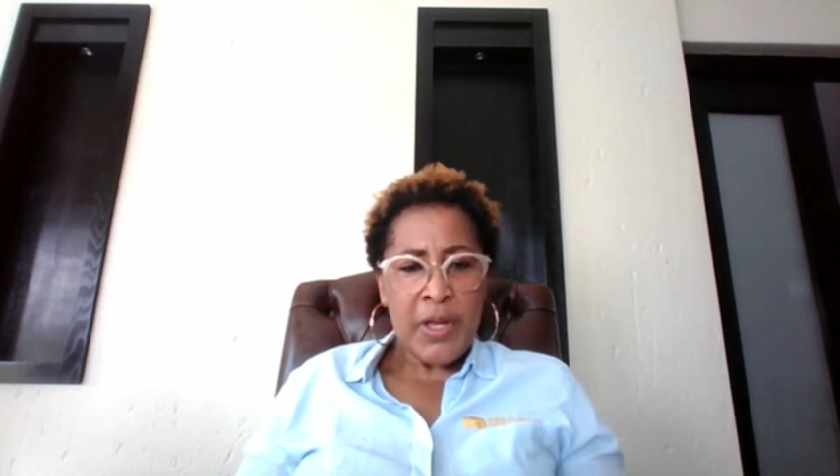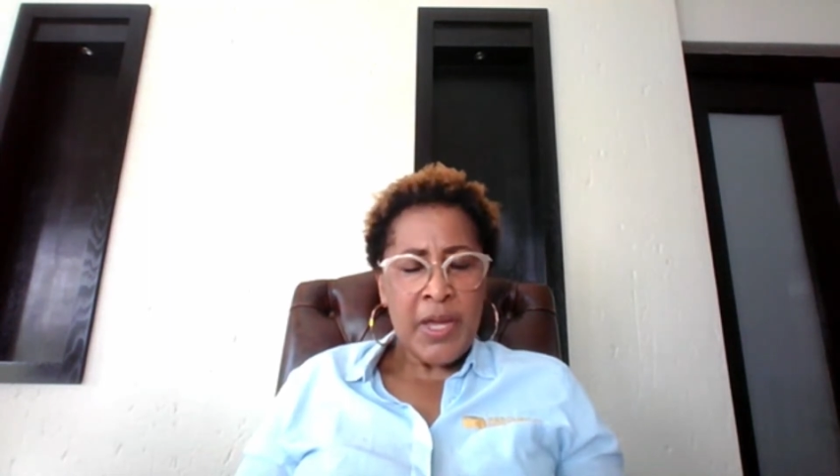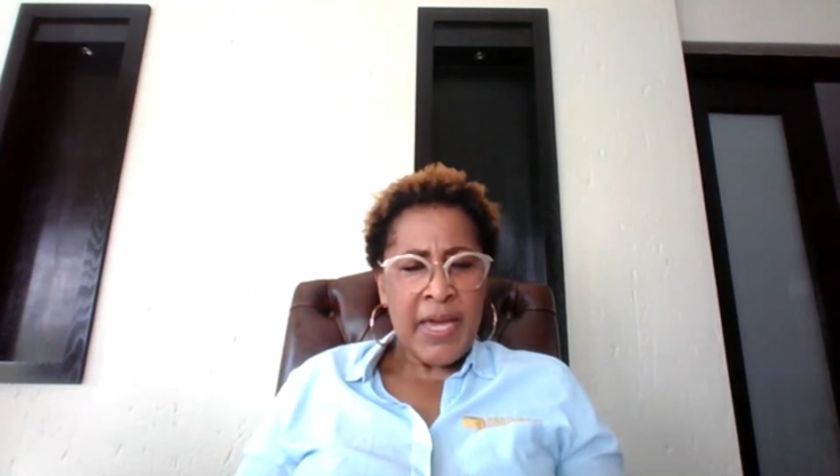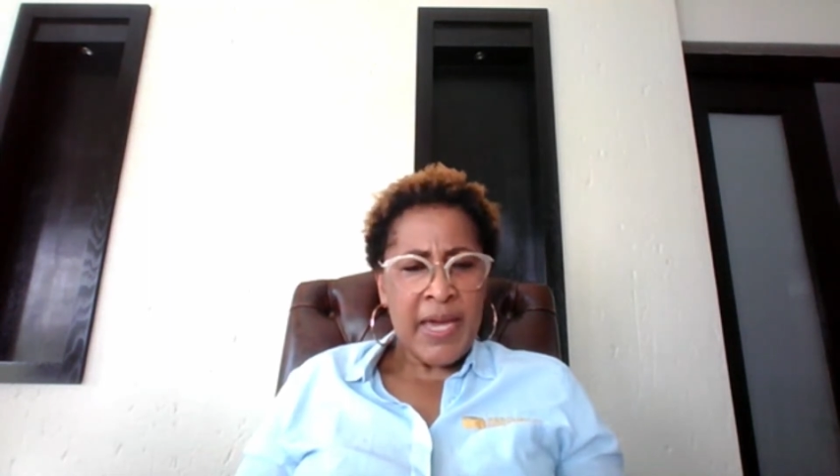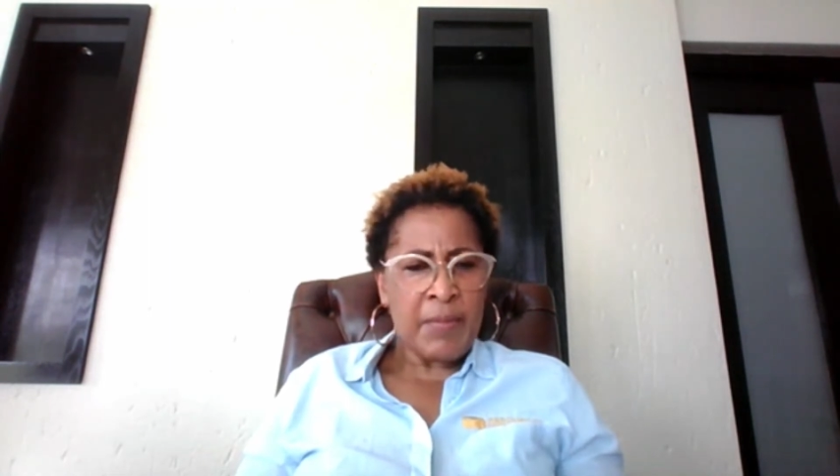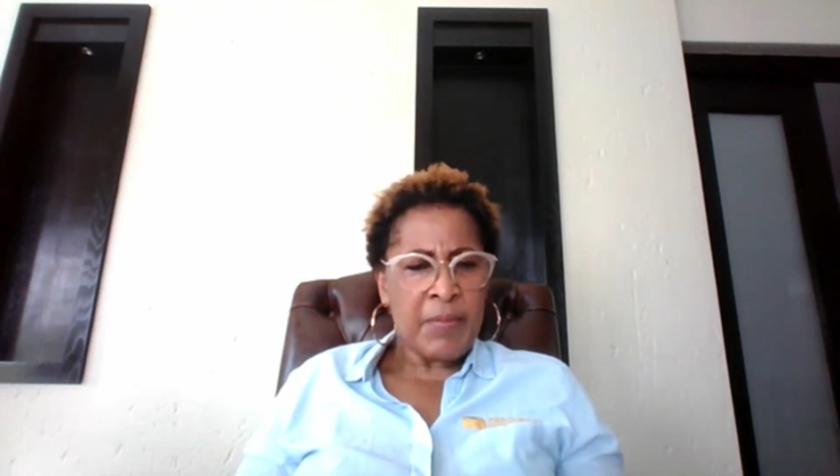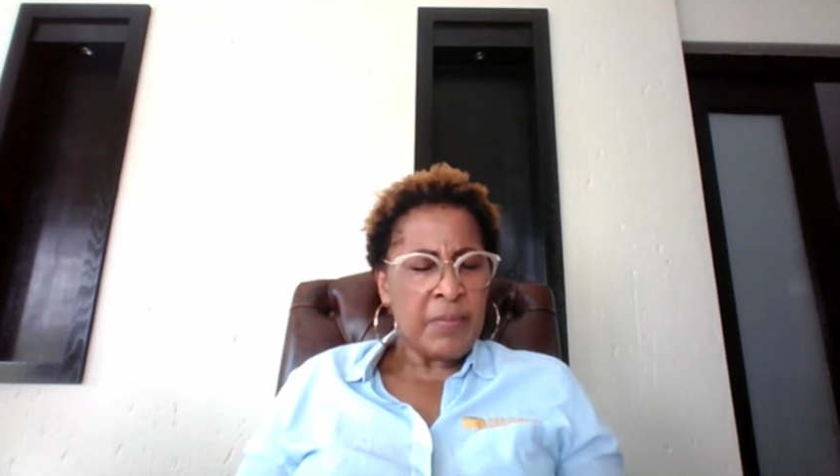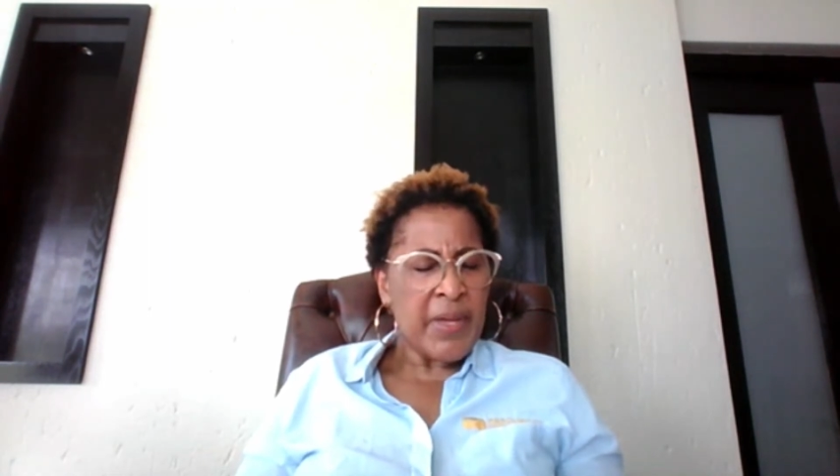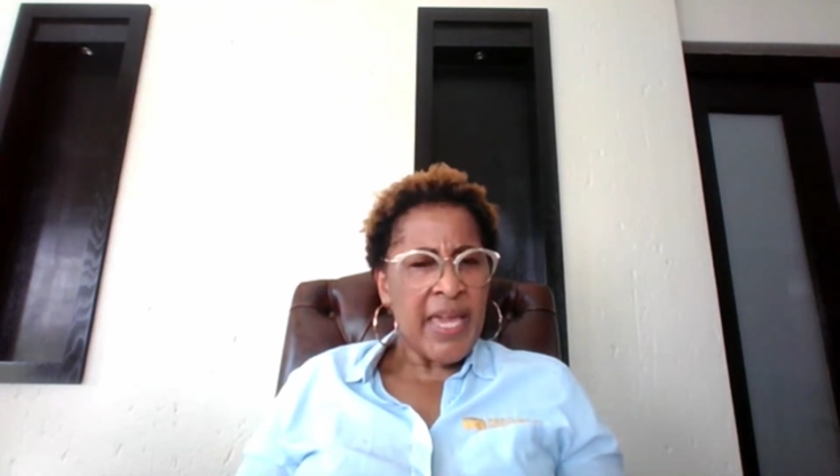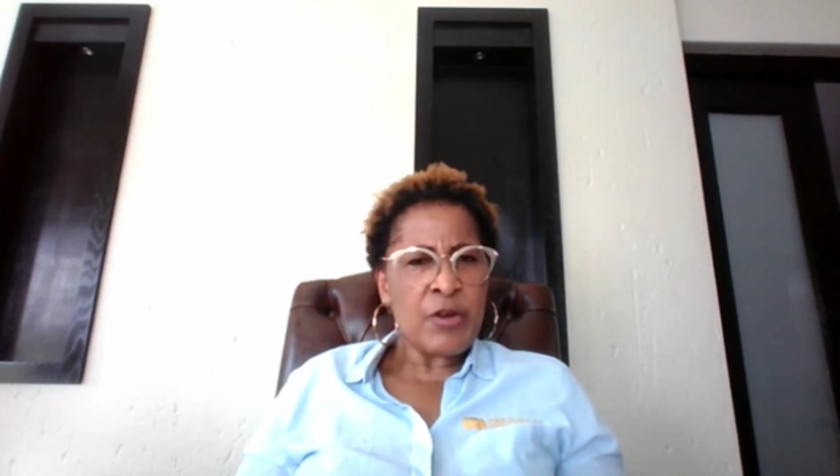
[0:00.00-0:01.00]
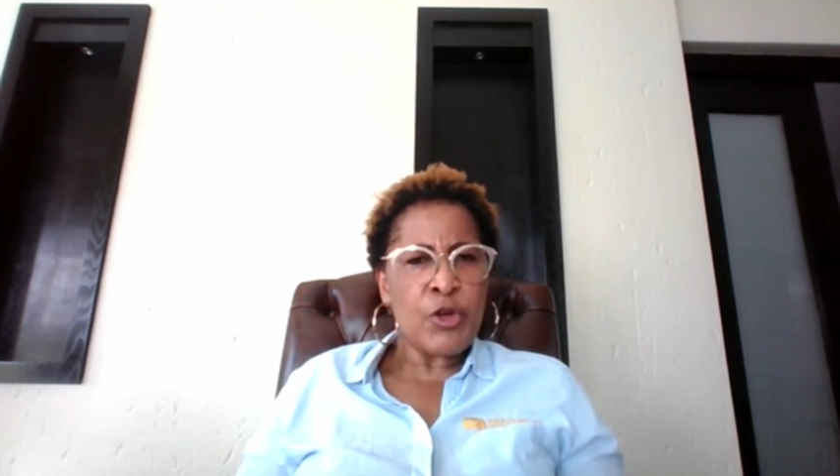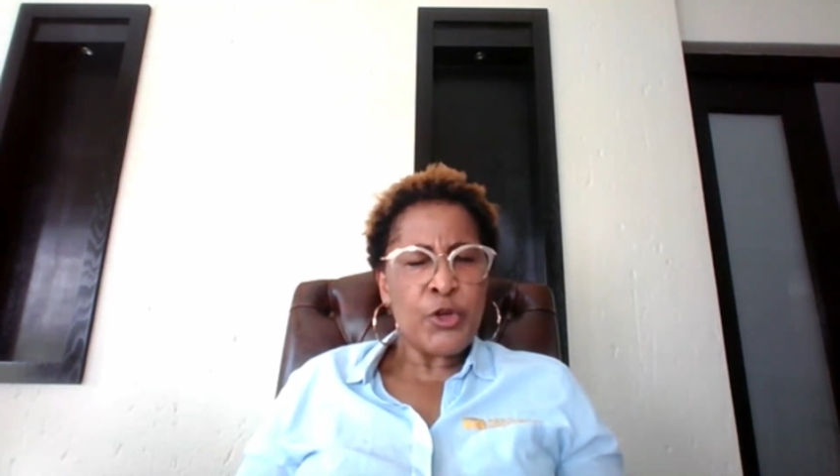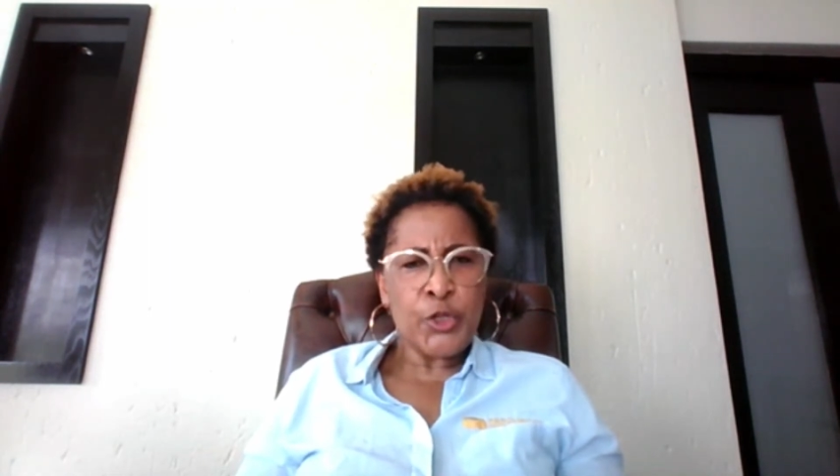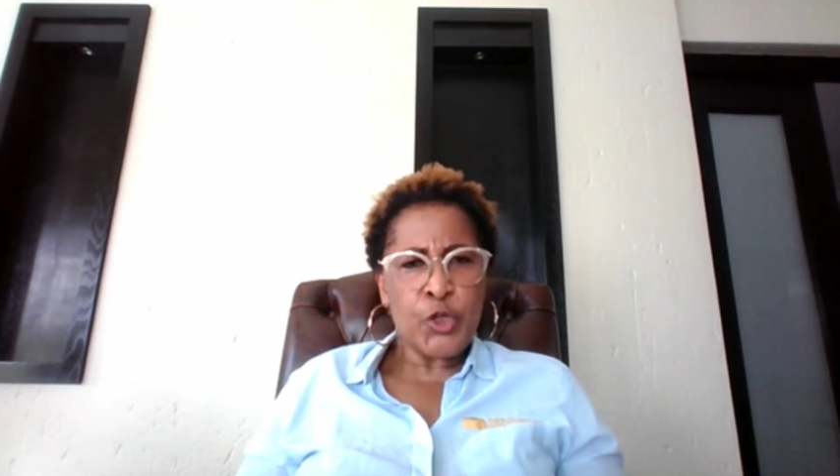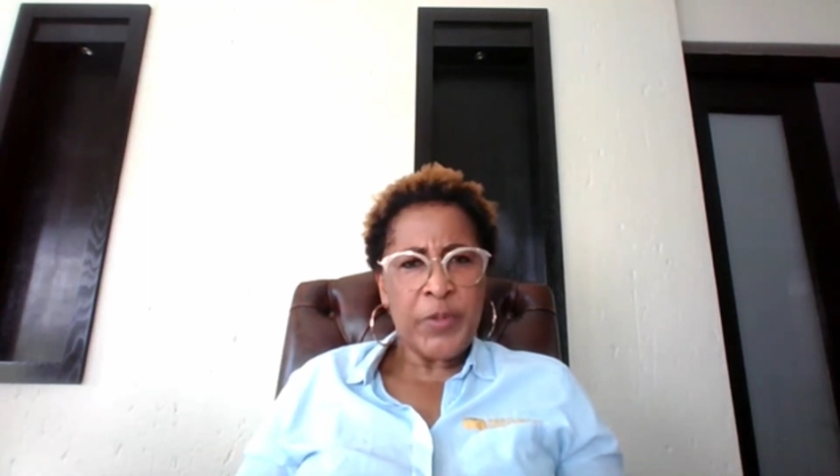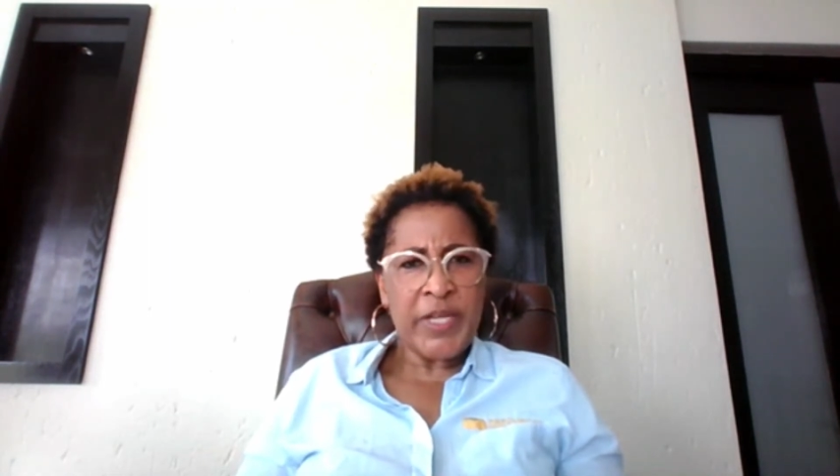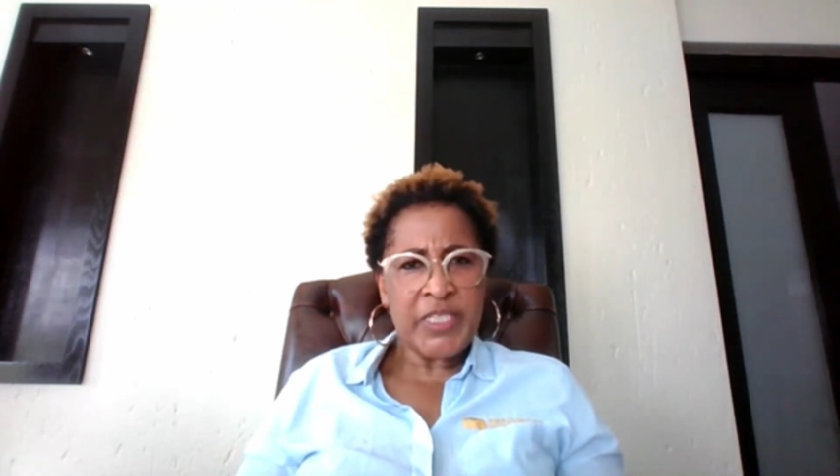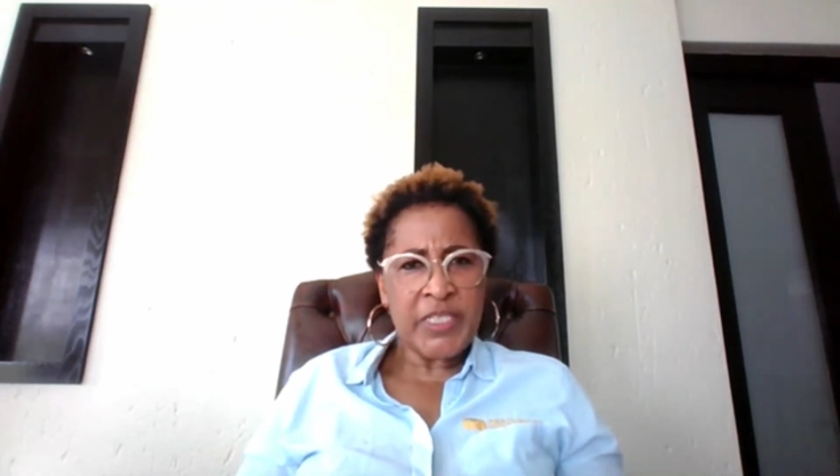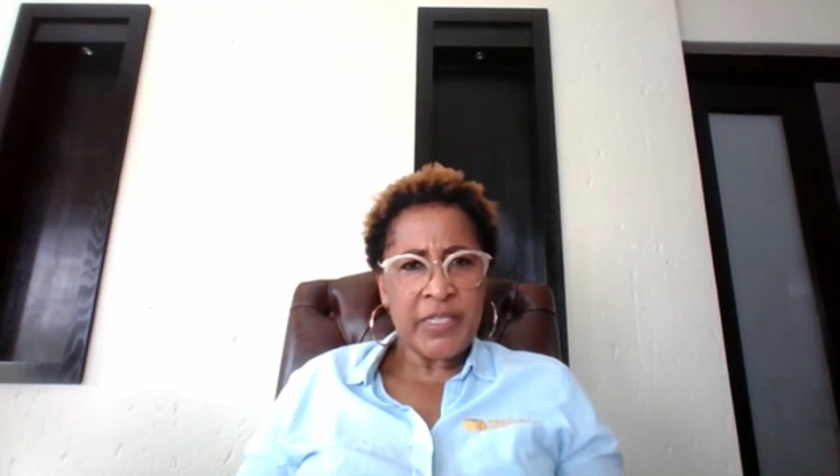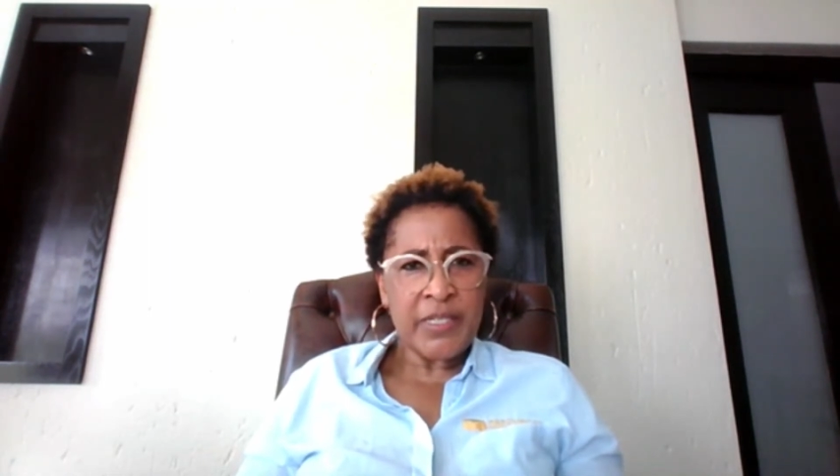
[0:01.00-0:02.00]
Anglo
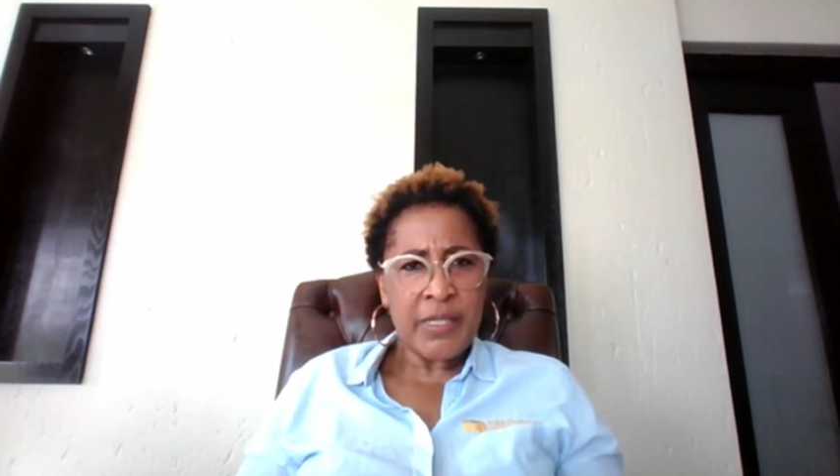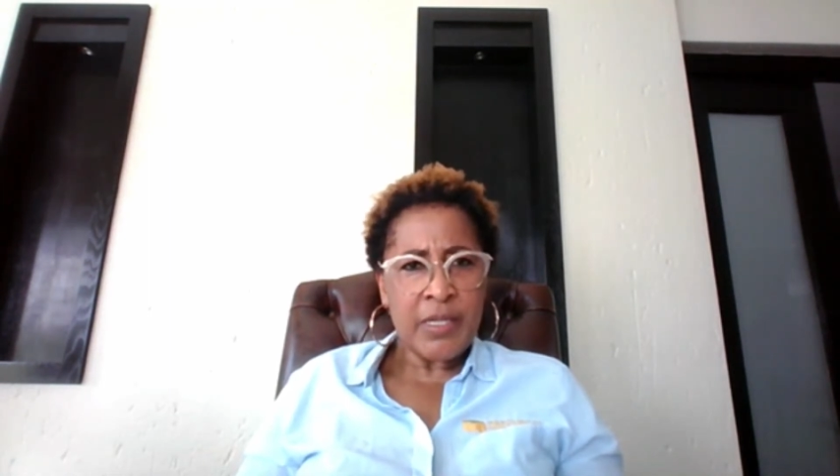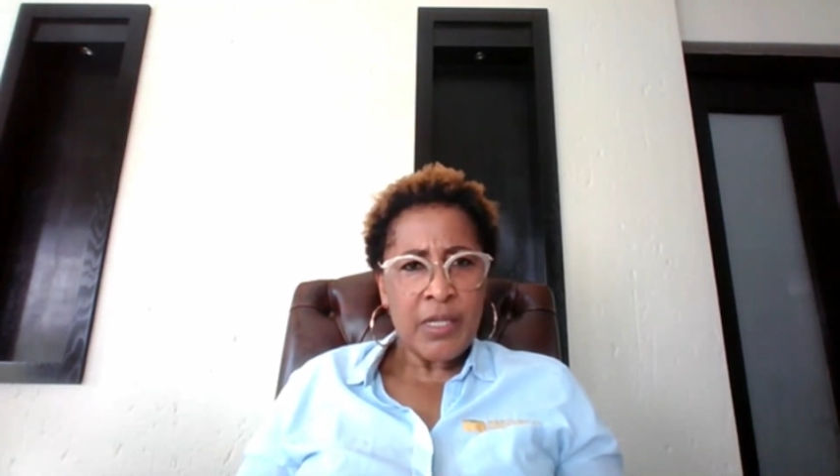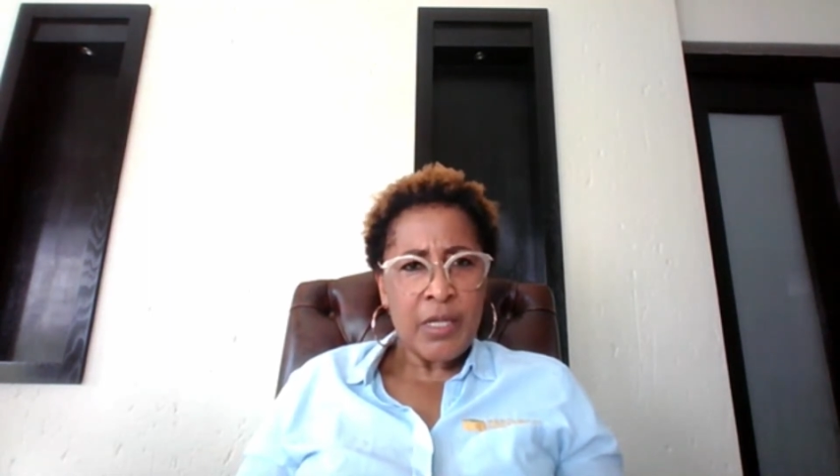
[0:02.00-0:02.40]
incubation.